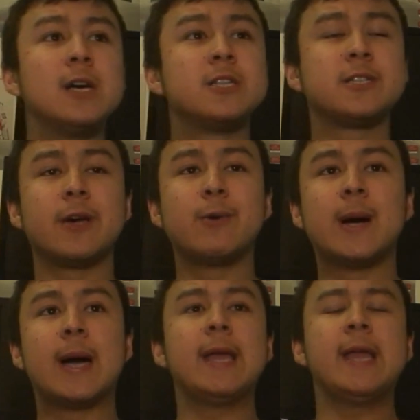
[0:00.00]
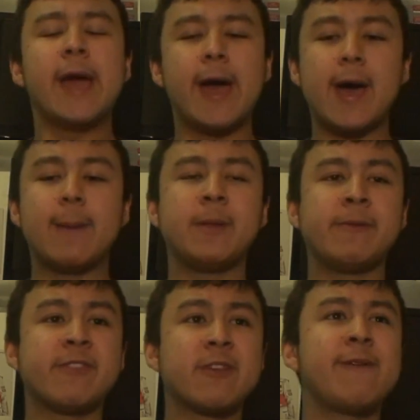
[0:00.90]
So yeah, I mean,
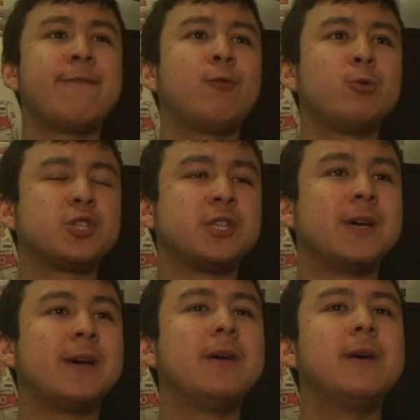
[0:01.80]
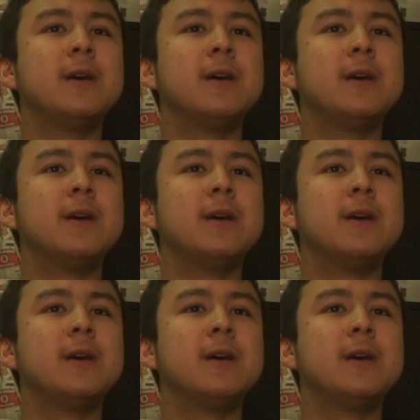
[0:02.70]
so unfortunate.